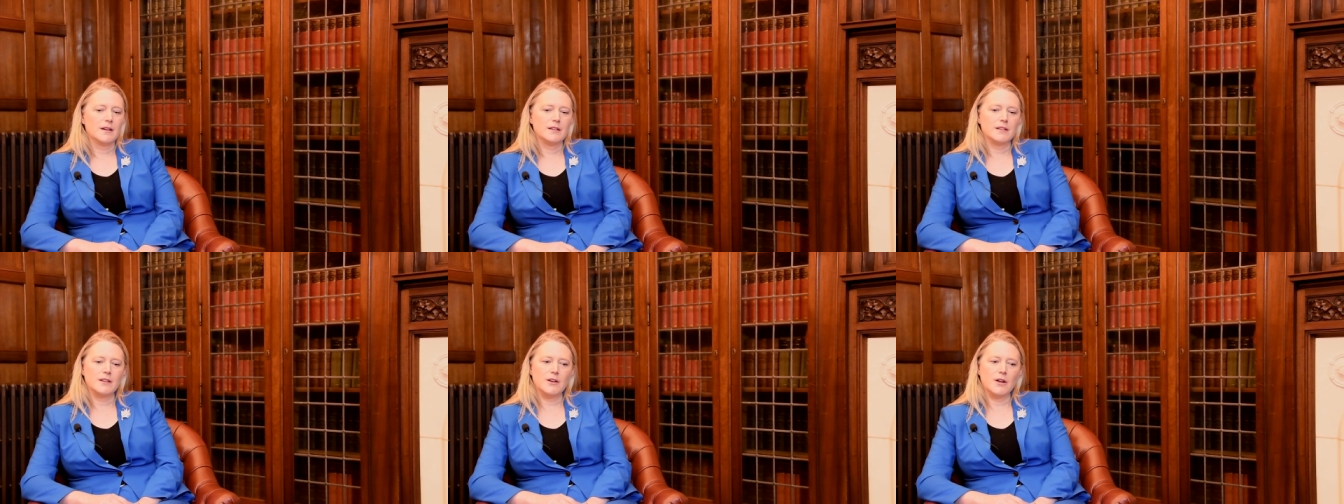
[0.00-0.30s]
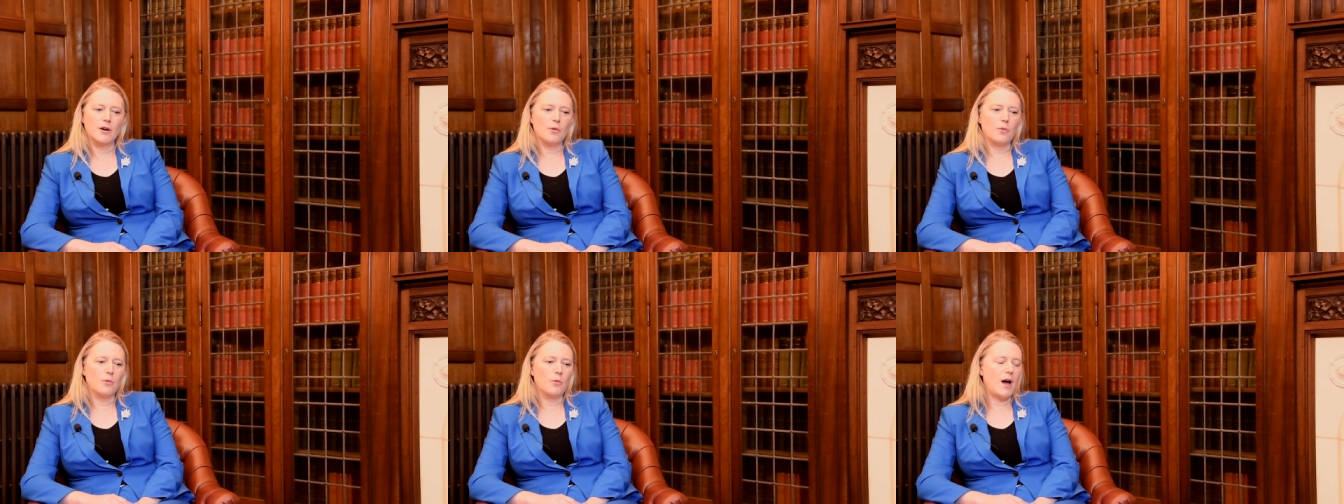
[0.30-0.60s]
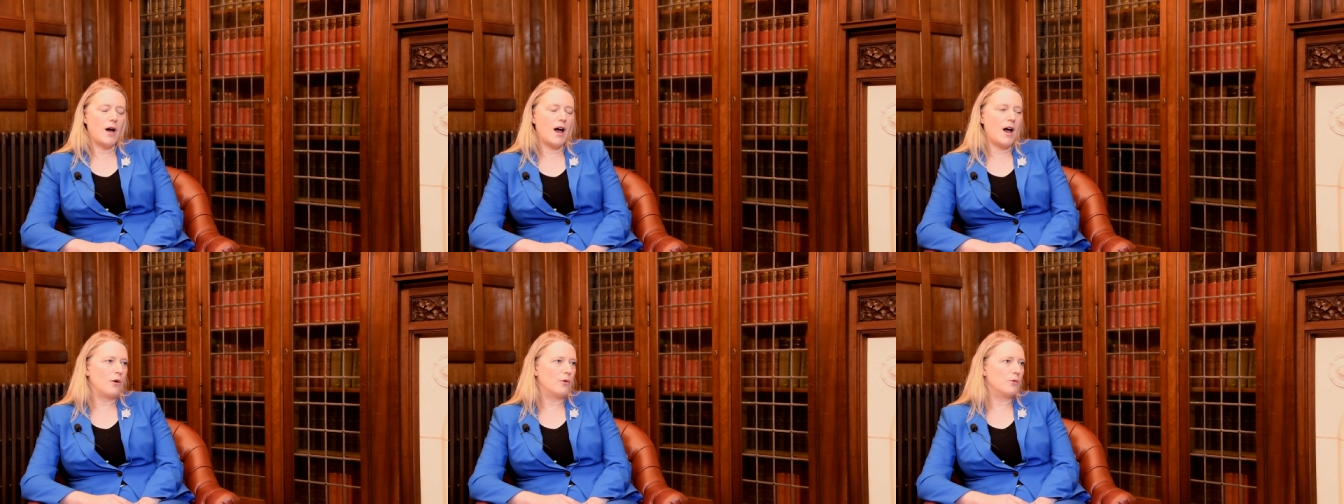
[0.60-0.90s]
you know,
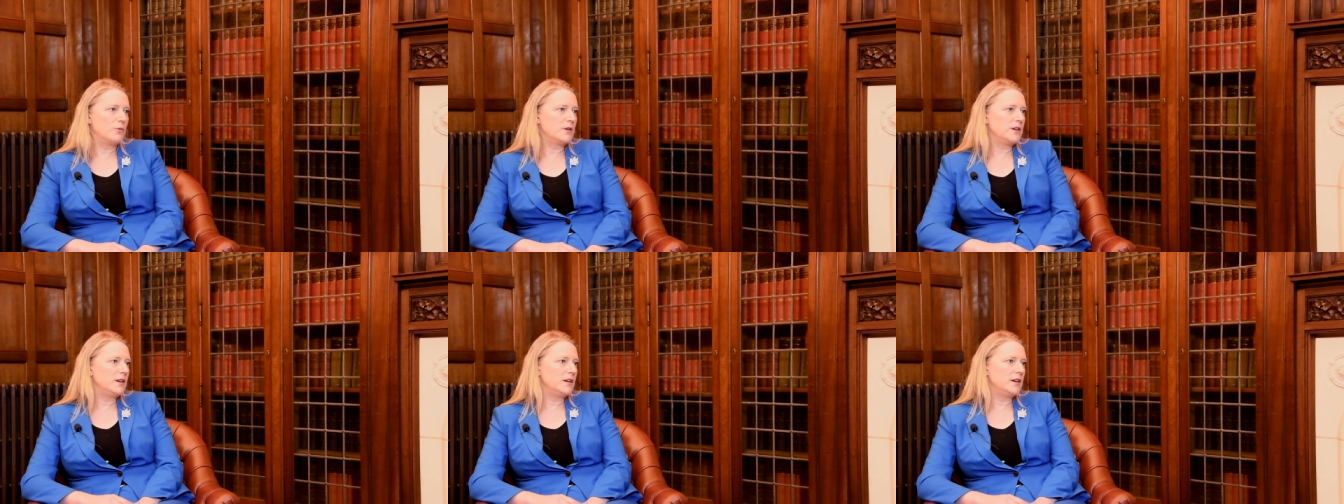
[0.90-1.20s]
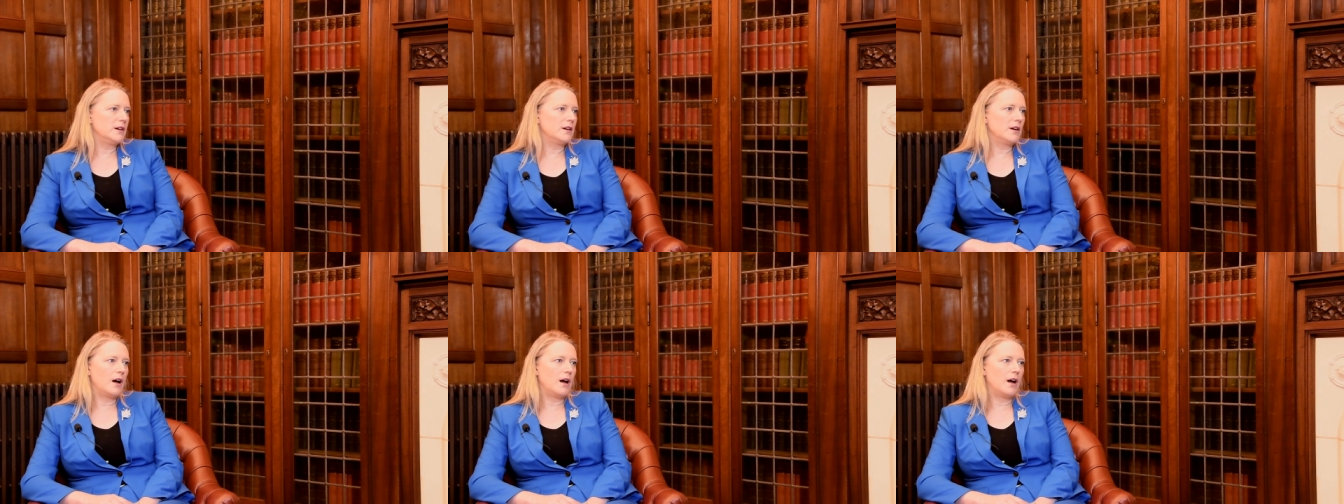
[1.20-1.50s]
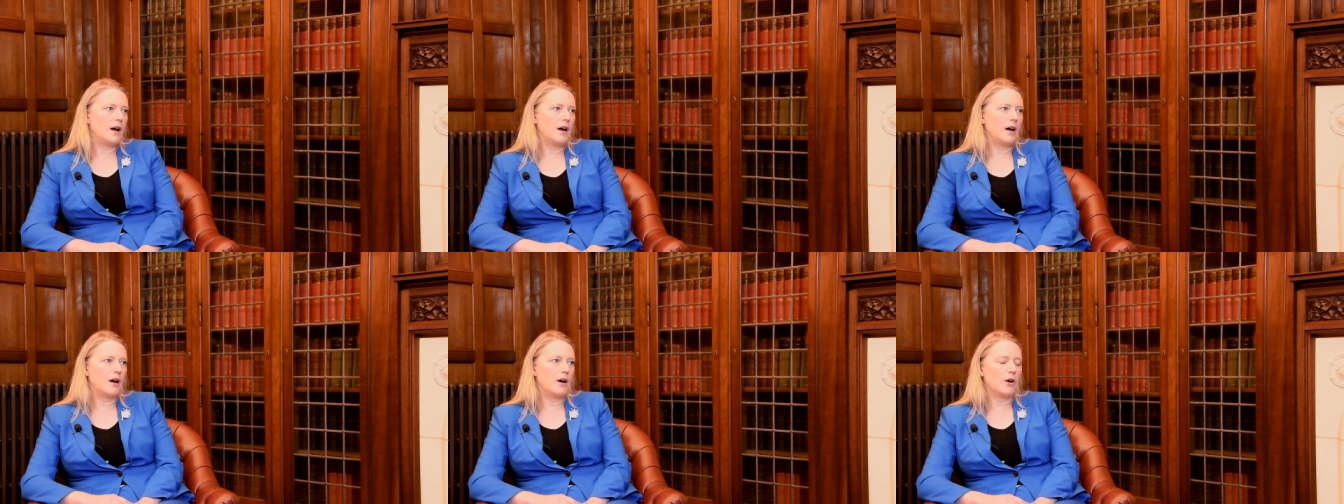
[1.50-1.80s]
wow, we
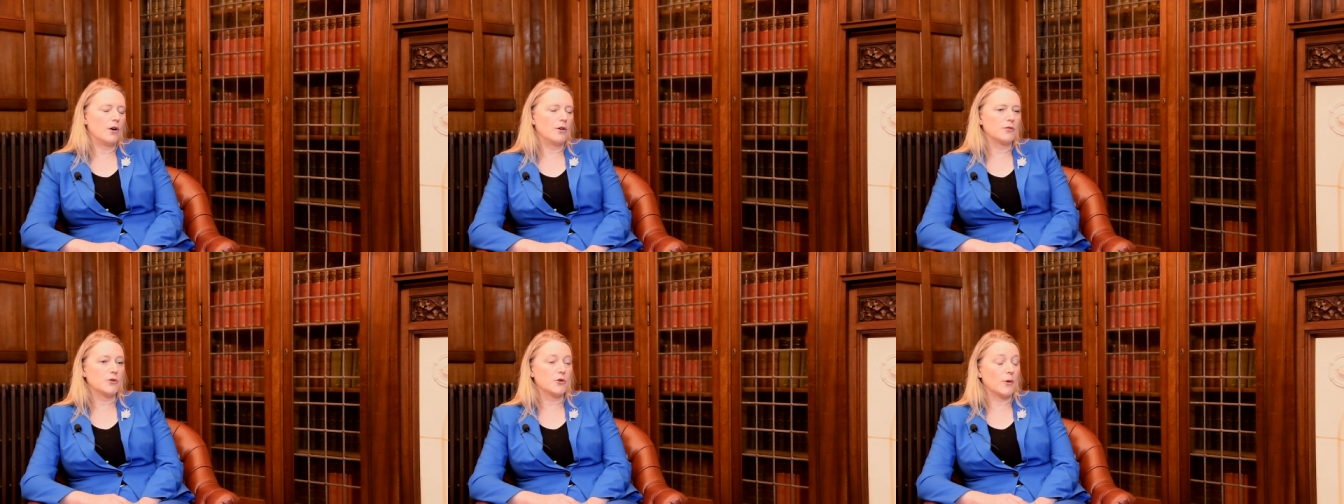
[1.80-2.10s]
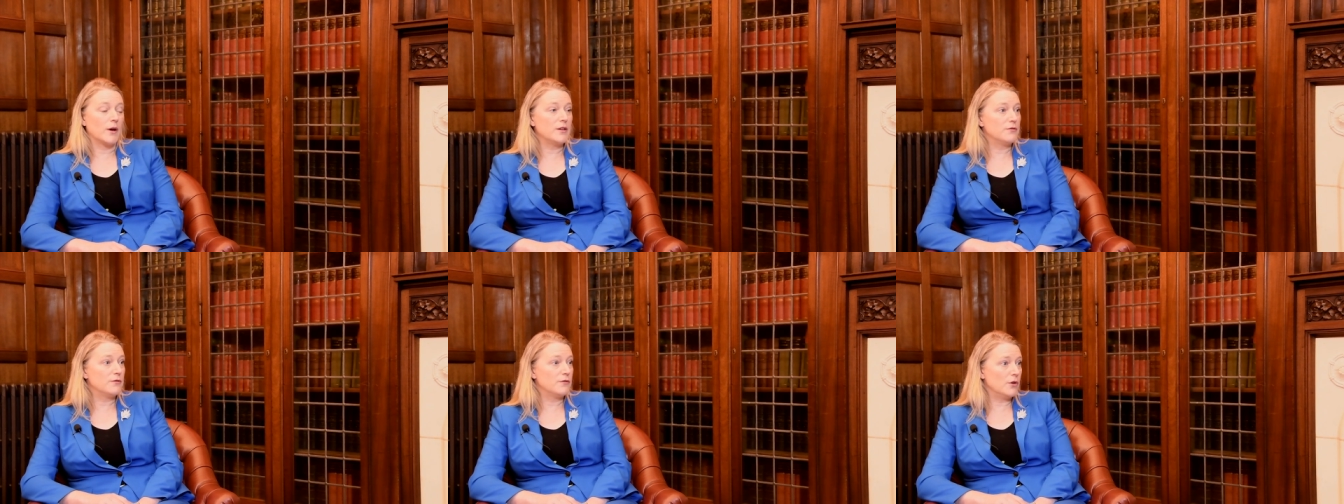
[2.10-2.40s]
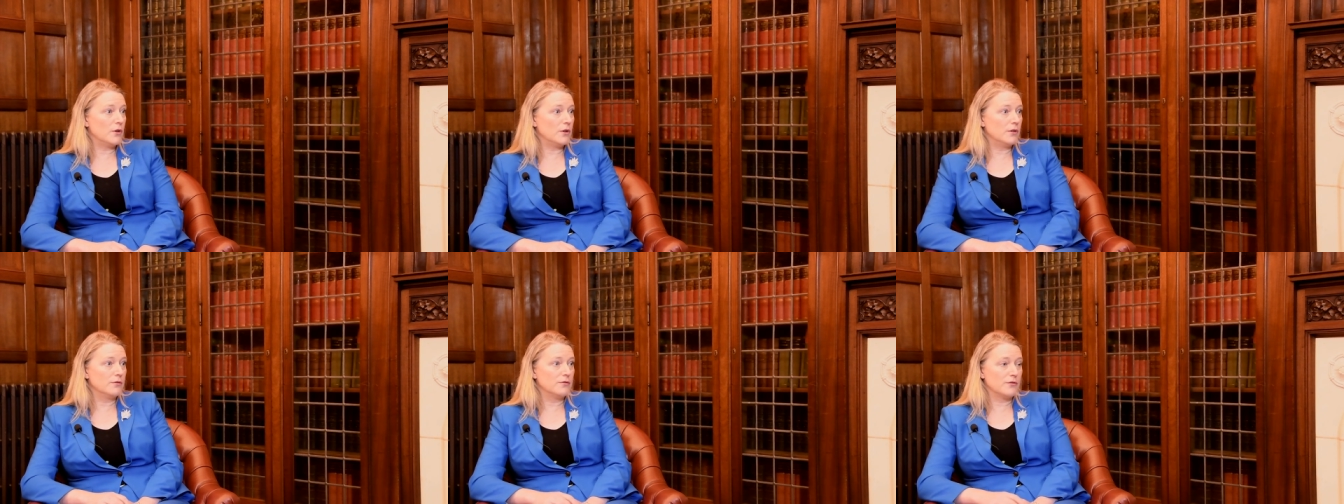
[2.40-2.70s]
uh, are
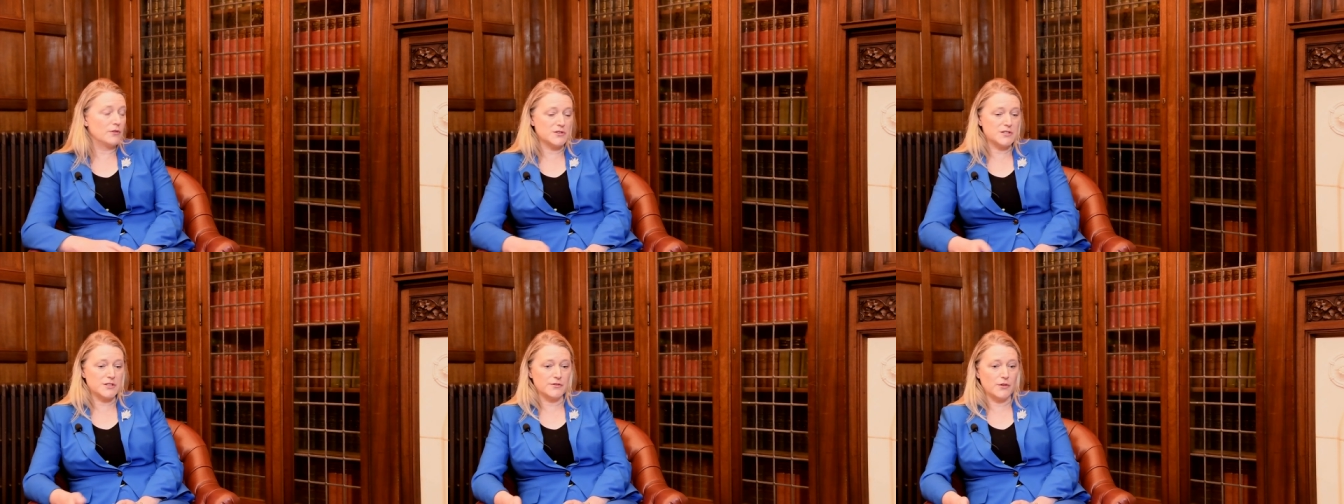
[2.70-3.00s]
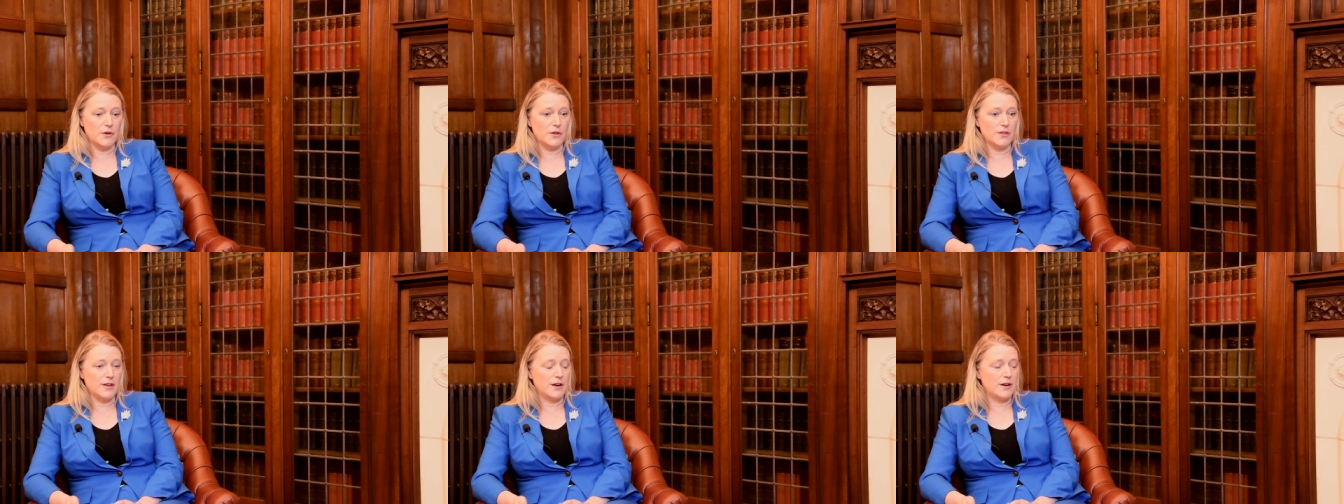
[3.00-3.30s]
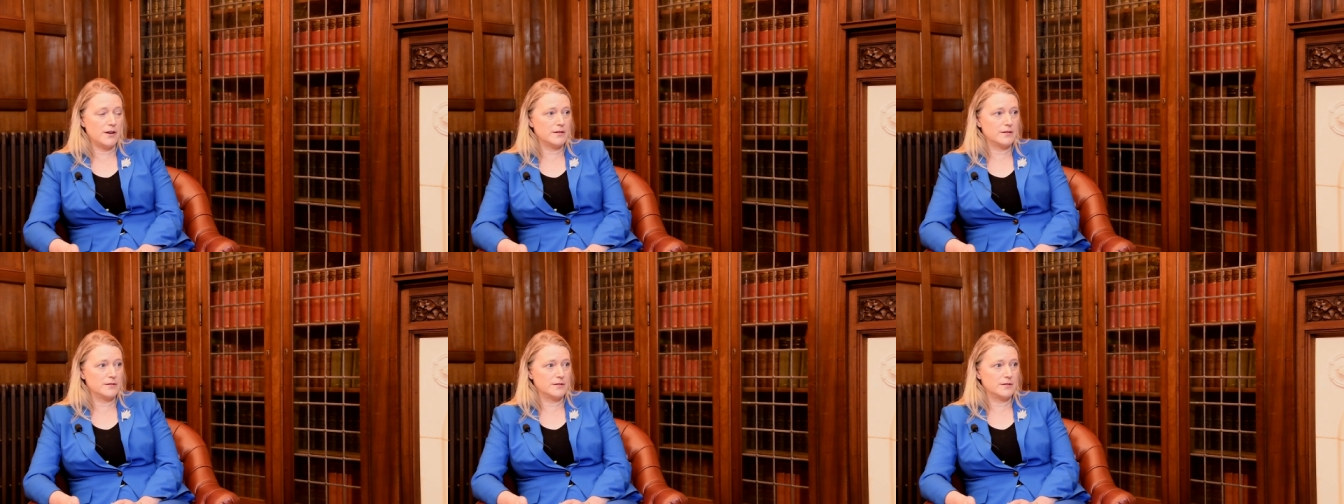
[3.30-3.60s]
grateful, first of all, that